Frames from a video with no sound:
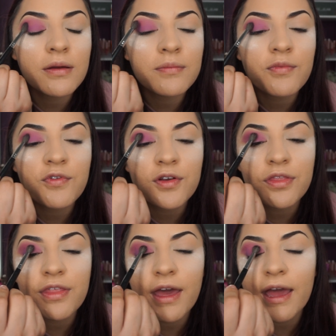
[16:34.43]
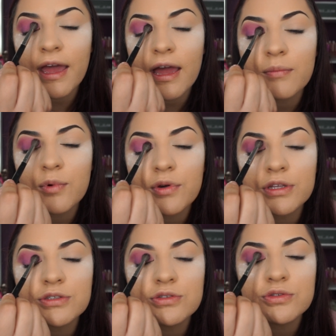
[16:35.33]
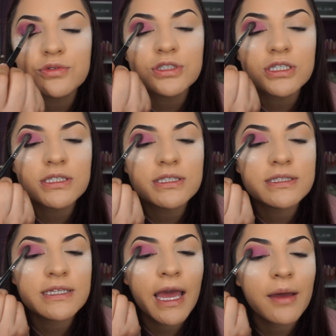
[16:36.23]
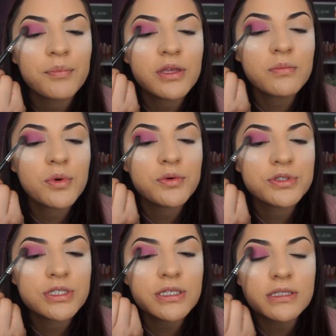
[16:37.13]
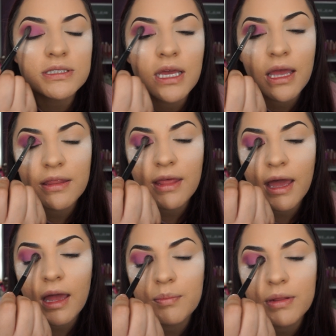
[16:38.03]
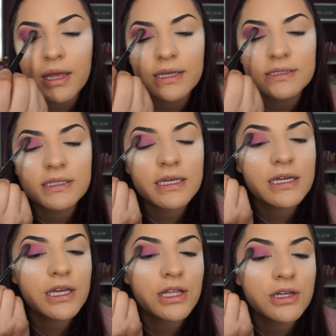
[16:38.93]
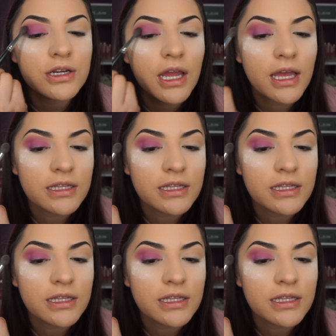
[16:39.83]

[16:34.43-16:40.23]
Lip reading: for that, I'm going to do just tapping motions that applies the color